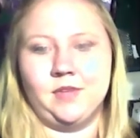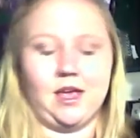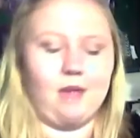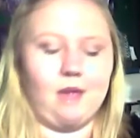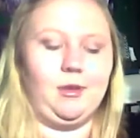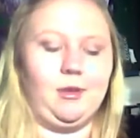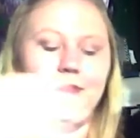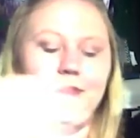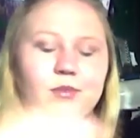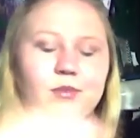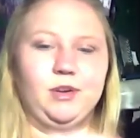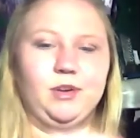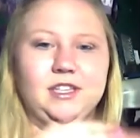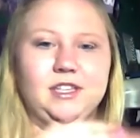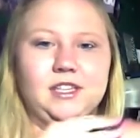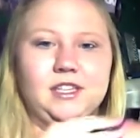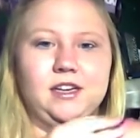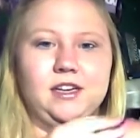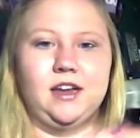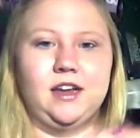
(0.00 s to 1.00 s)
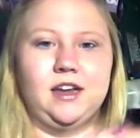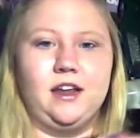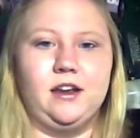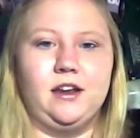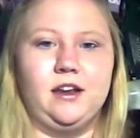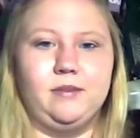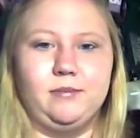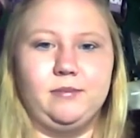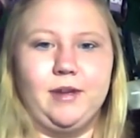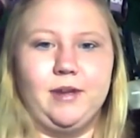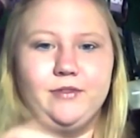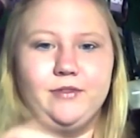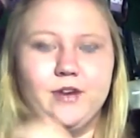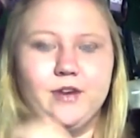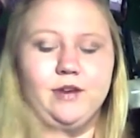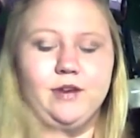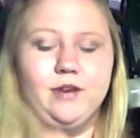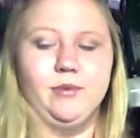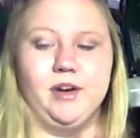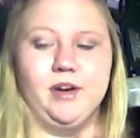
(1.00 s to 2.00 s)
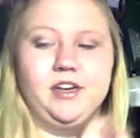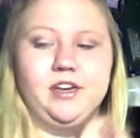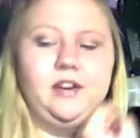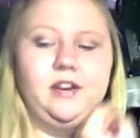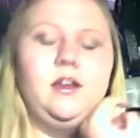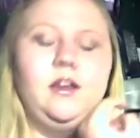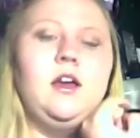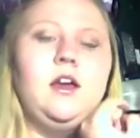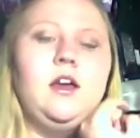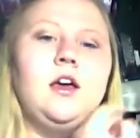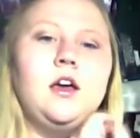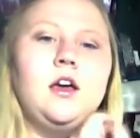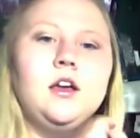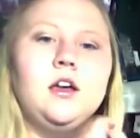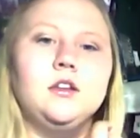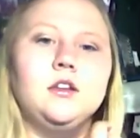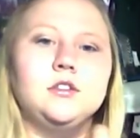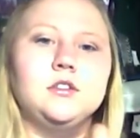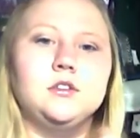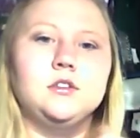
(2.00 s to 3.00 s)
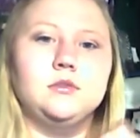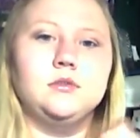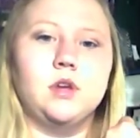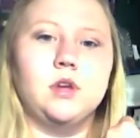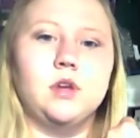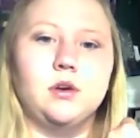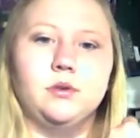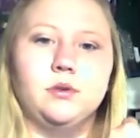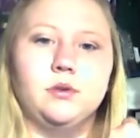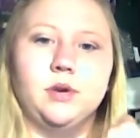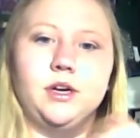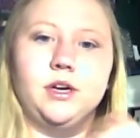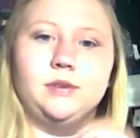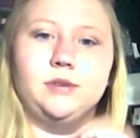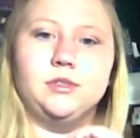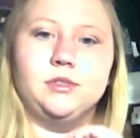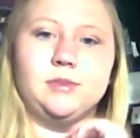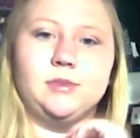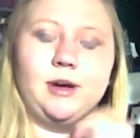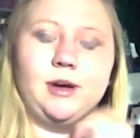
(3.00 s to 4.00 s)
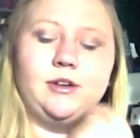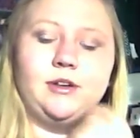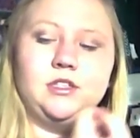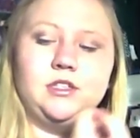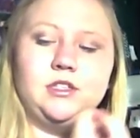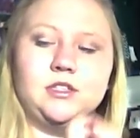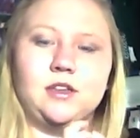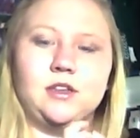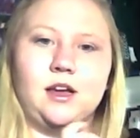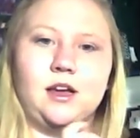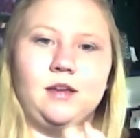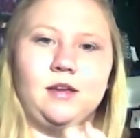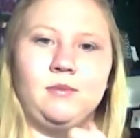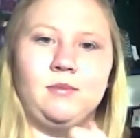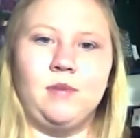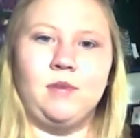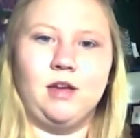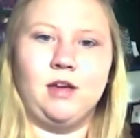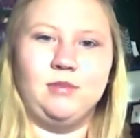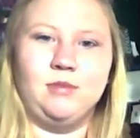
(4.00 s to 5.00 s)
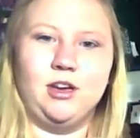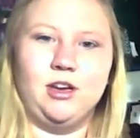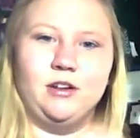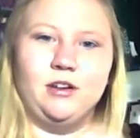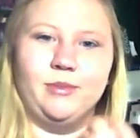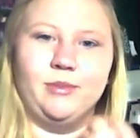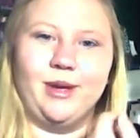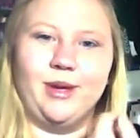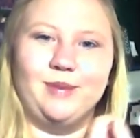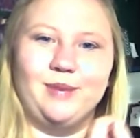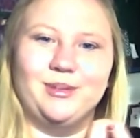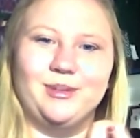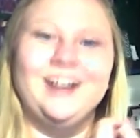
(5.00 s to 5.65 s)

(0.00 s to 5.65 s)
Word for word: I bought the bracelet and my friend wanted to know what it was about because um, I made her buy a